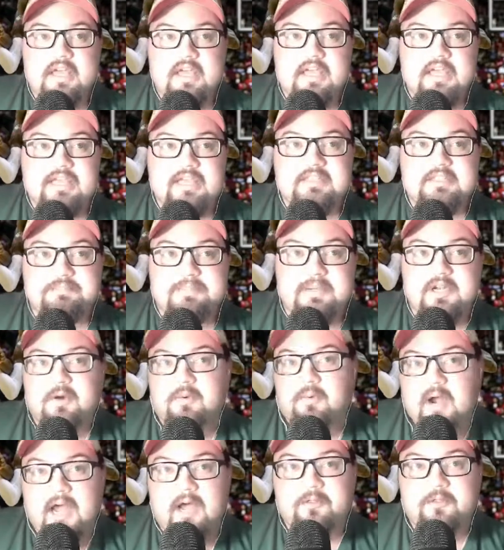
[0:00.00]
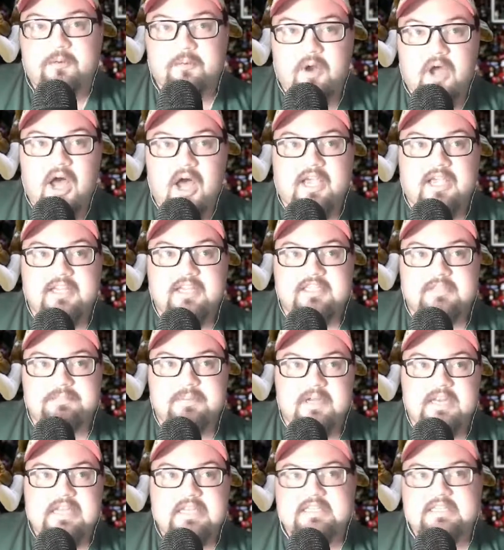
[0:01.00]
he's been around the Rockets,
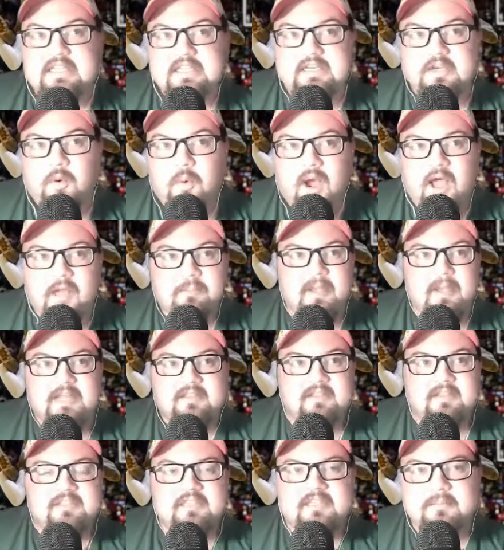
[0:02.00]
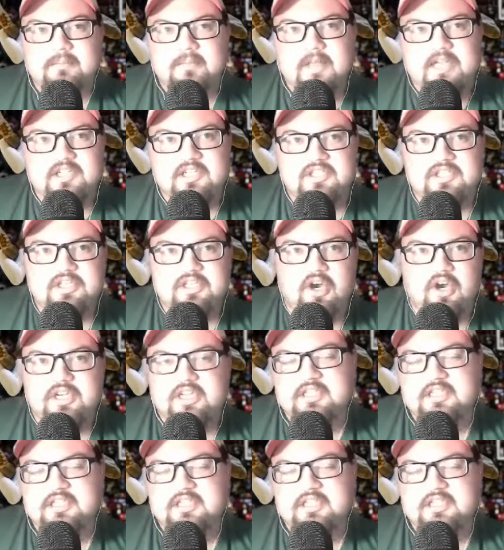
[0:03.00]
but he didn't quite make the team last year or